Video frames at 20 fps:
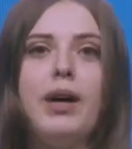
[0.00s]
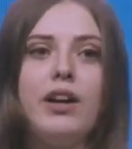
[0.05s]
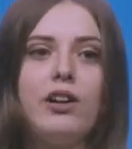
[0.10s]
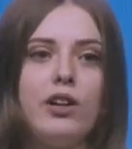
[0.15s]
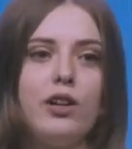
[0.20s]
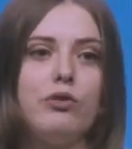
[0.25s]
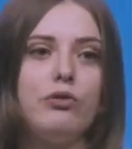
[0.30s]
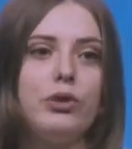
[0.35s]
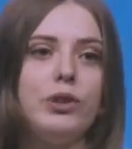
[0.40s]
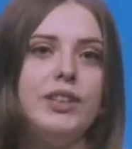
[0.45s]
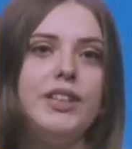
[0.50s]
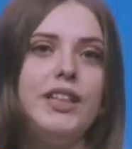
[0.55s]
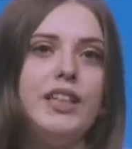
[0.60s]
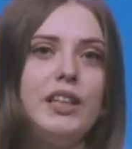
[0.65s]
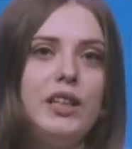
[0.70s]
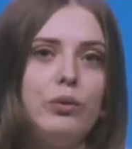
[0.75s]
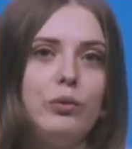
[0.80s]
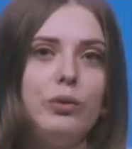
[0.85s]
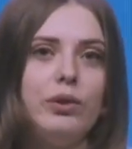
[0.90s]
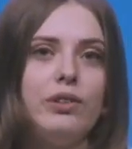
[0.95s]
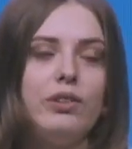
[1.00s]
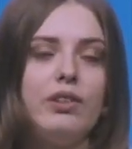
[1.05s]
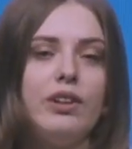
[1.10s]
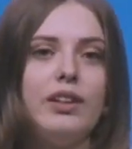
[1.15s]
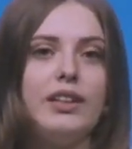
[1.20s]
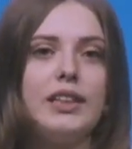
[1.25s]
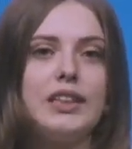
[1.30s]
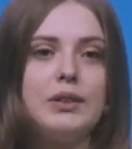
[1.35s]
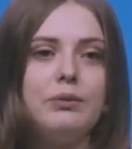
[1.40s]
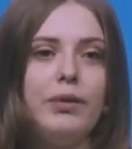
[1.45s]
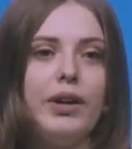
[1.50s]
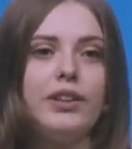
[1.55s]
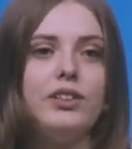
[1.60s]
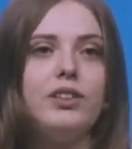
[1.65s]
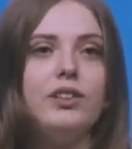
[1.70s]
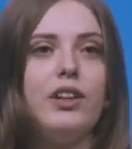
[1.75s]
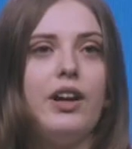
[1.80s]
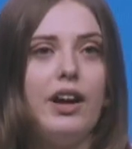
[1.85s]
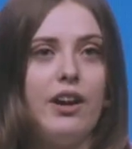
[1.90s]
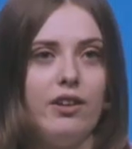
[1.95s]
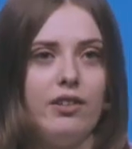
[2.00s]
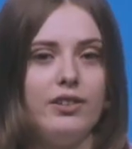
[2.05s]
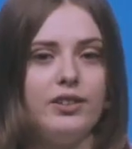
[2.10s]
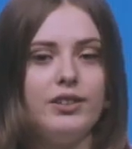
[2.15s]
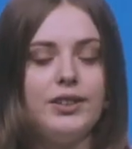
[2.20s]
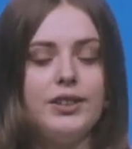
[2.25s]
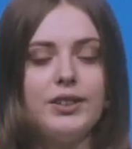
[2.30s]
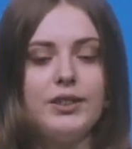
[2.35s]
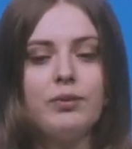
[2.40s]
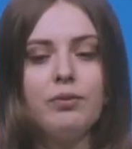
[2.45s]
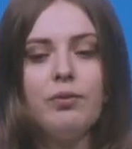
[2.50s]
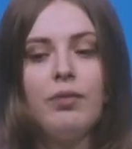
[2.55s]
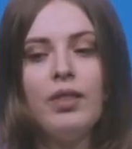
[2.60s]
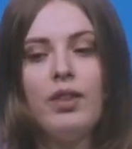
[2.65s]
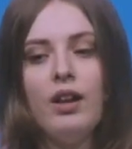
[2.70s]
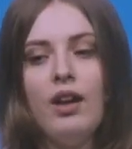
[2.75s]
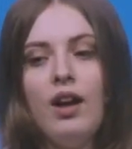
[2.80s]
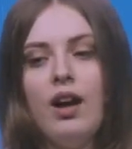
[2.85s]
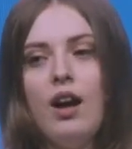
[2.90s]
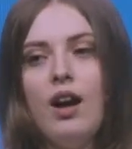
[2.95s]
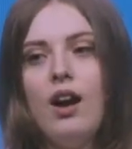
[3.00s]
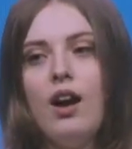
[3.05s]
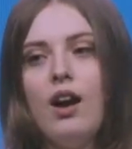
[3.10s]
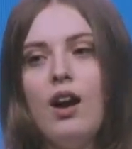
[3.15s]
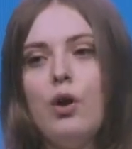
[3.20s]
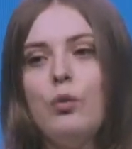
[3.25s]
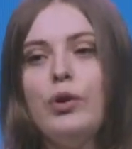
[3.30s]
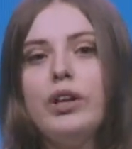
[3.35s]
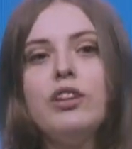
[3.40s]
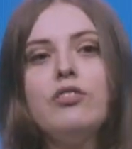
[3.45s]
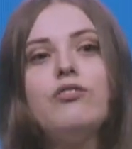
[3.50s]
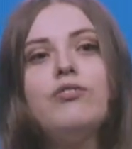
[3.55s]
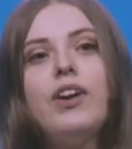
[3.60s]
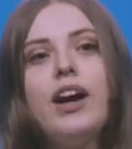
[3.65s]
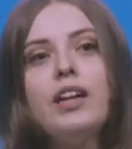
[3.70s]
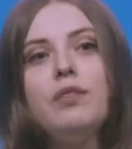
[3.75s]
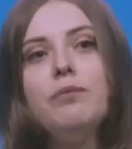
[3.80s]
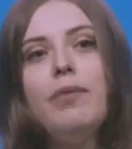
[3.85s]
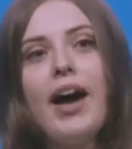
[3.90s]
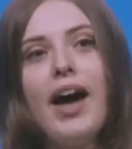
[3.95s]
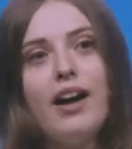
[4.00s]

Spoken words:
better for dealing with unexpected errors. We can find